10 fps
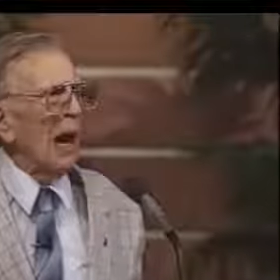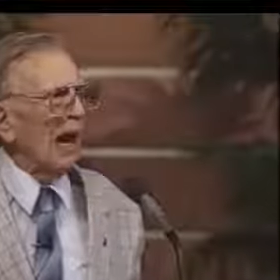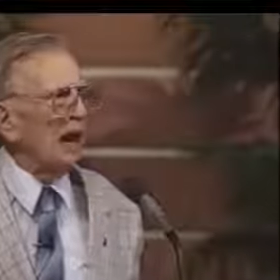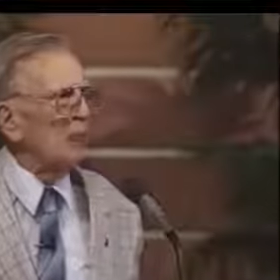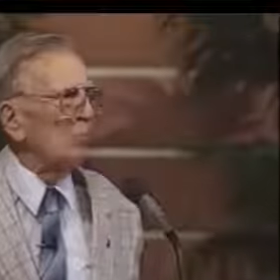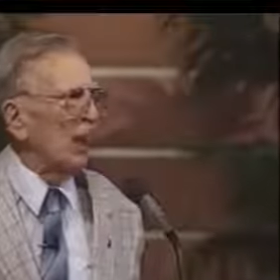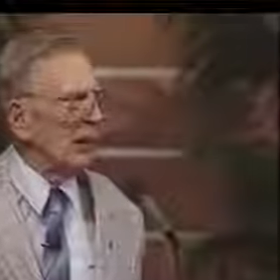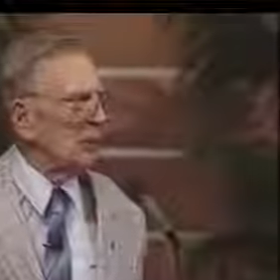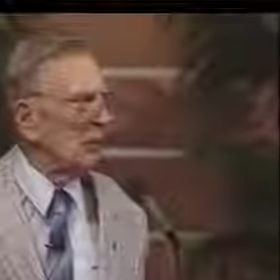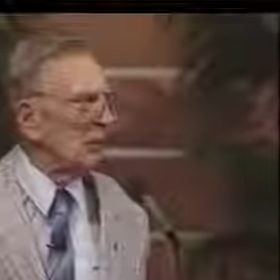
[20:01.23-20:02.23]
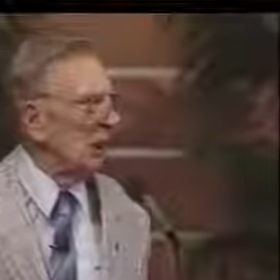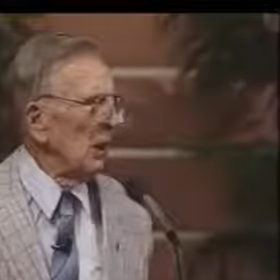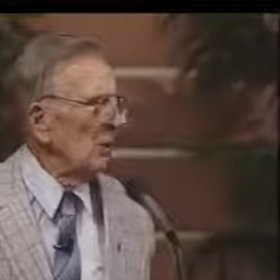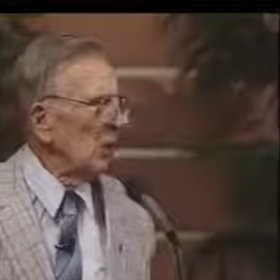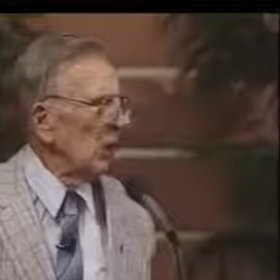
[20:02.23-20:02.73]
my commitment
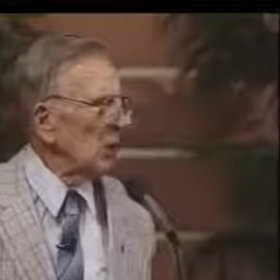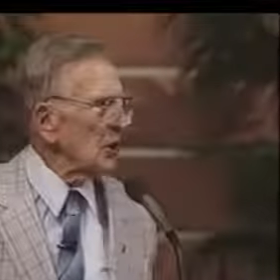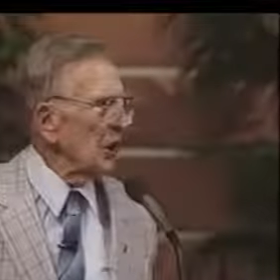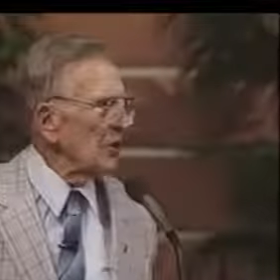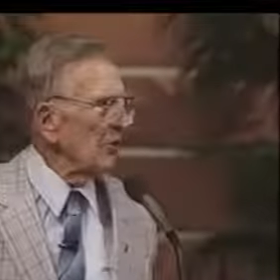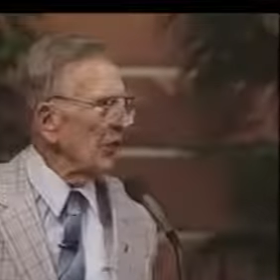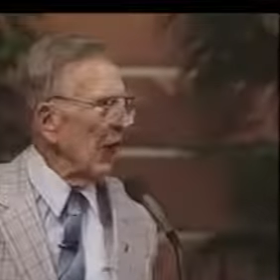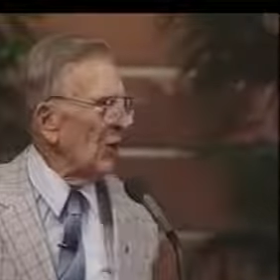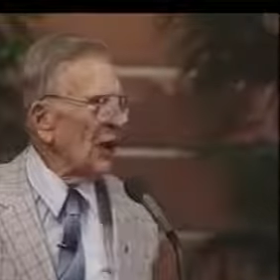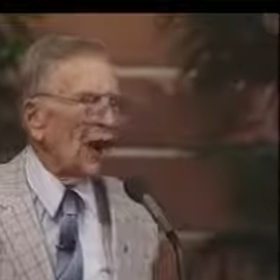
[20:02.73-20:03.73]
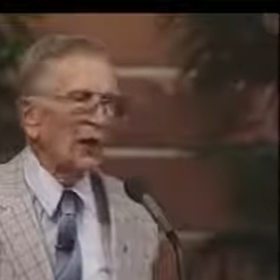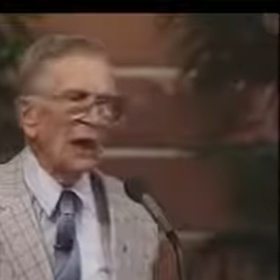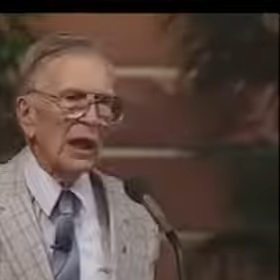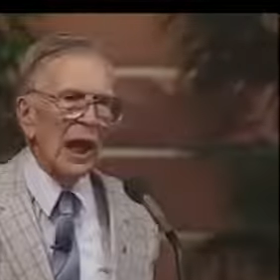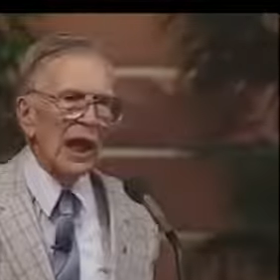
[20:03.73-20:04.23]
because he's found out
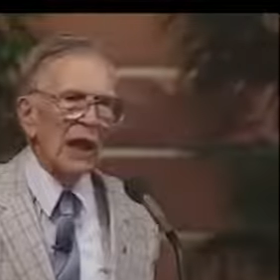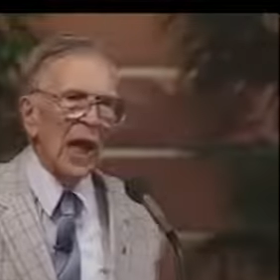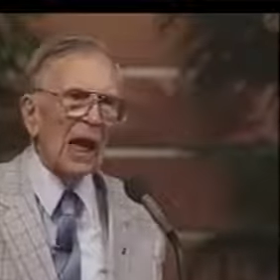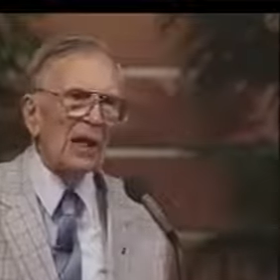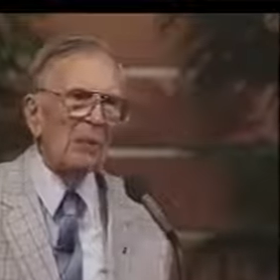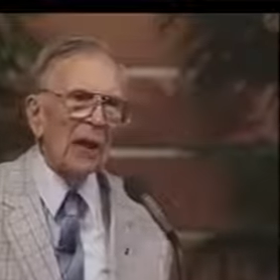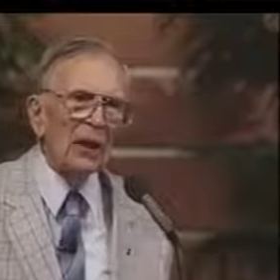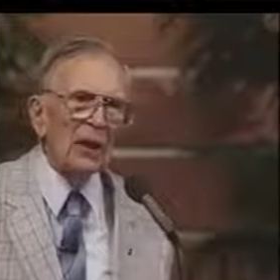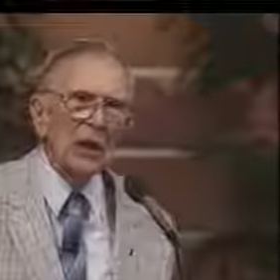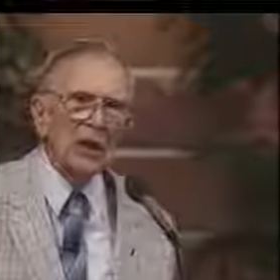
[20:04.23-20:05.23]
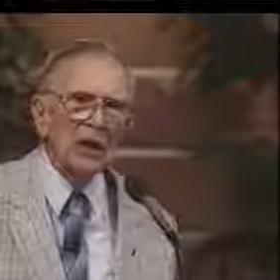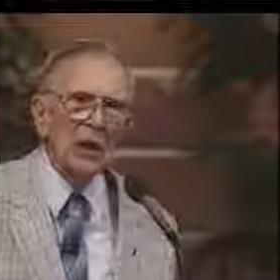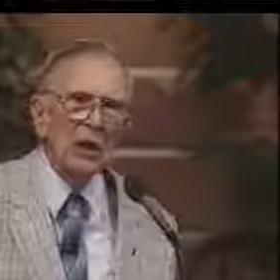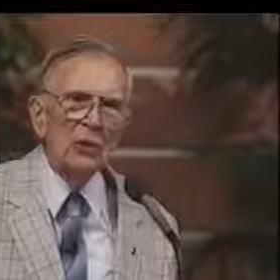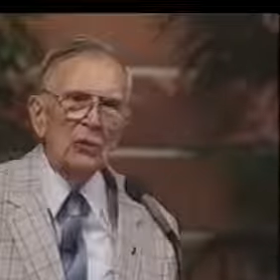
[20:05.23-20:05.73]
that I lied about
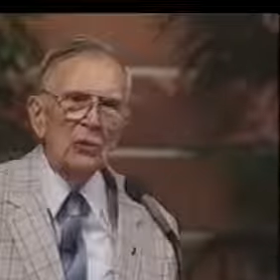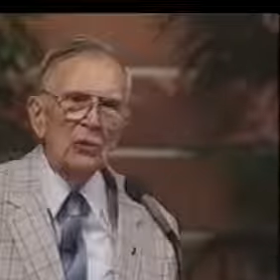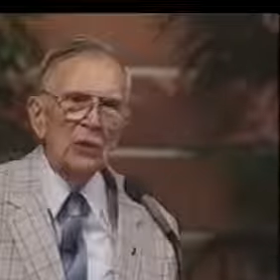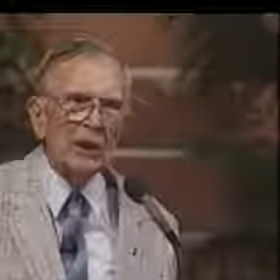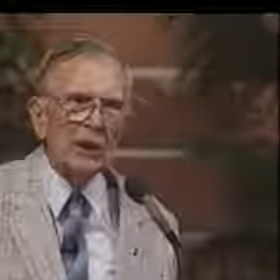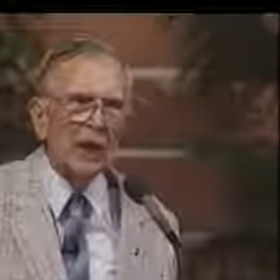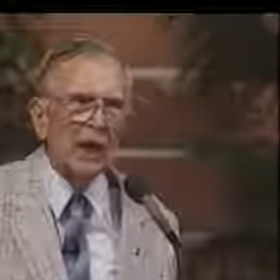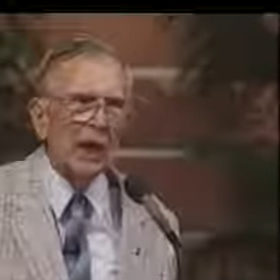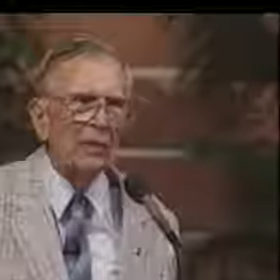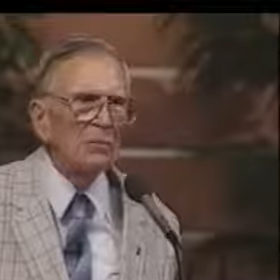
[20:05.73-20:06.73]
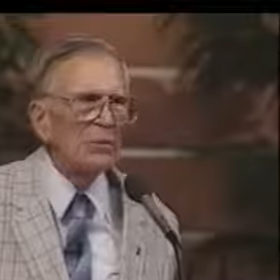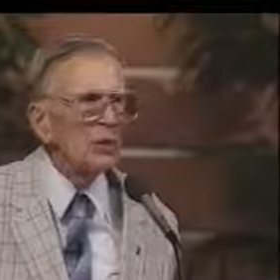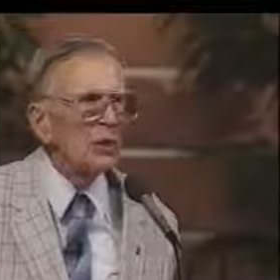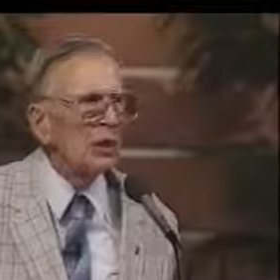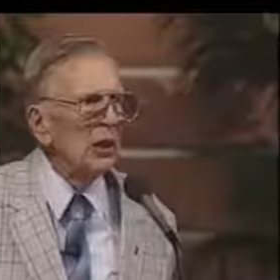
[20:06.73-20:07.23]
that two or three
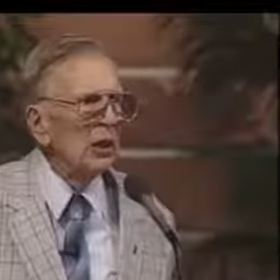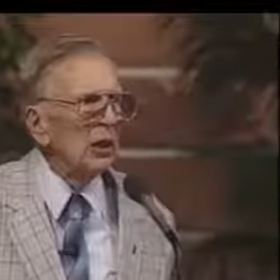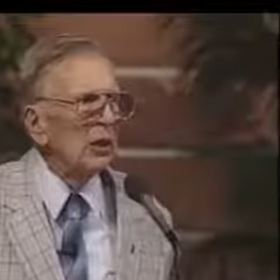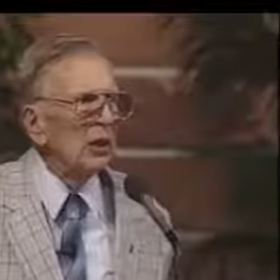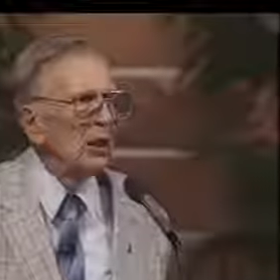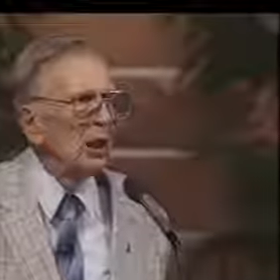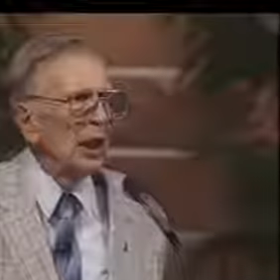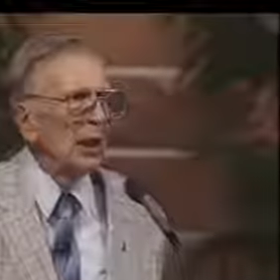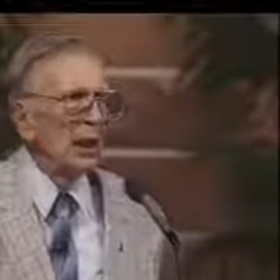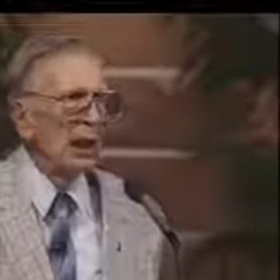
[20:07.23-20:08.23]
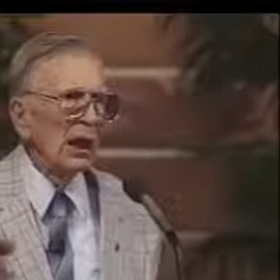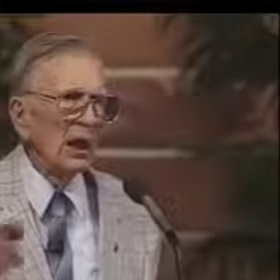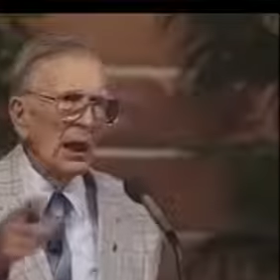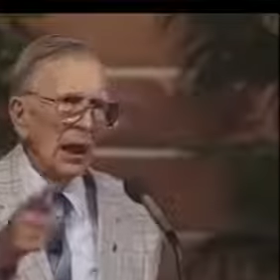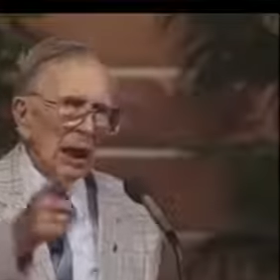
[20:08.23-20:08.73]
times. and, and,
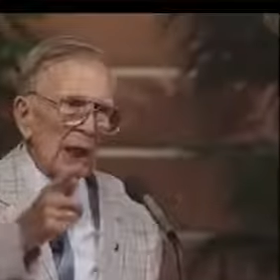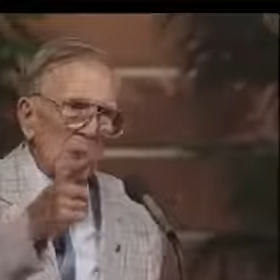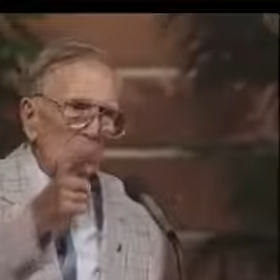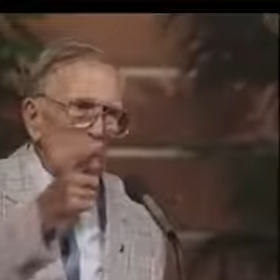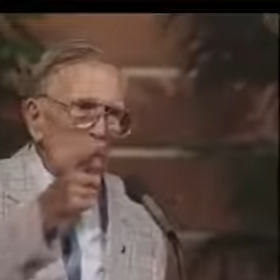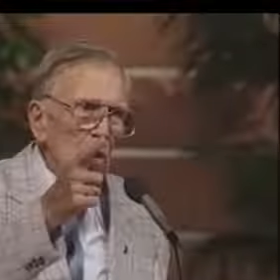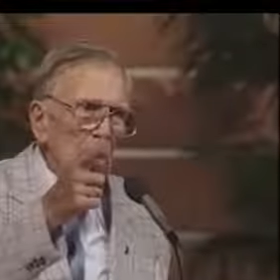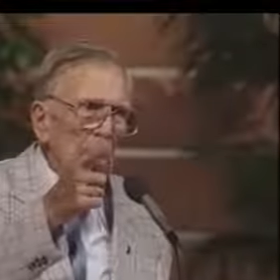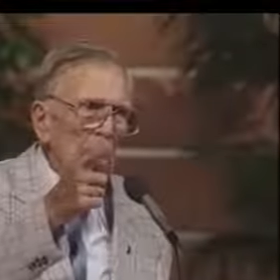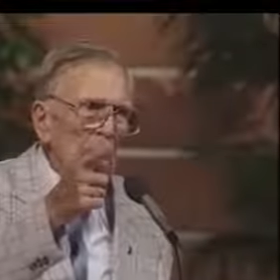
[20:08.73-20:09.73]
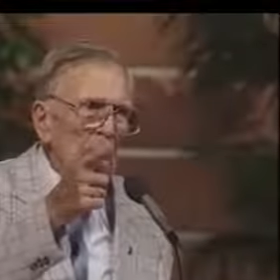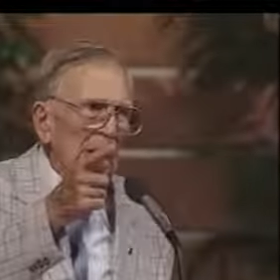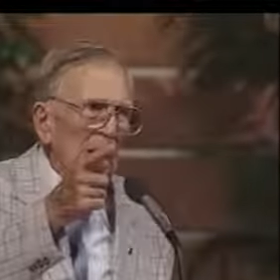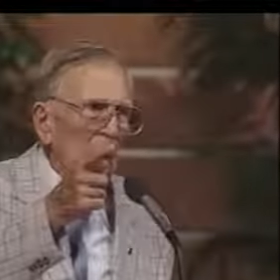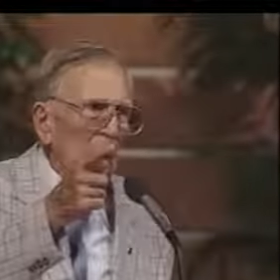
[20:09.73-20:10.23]
and don't you look at me
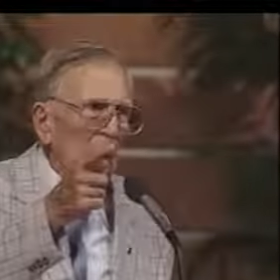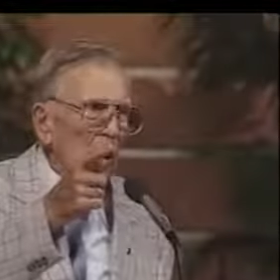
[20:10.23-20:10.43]
that way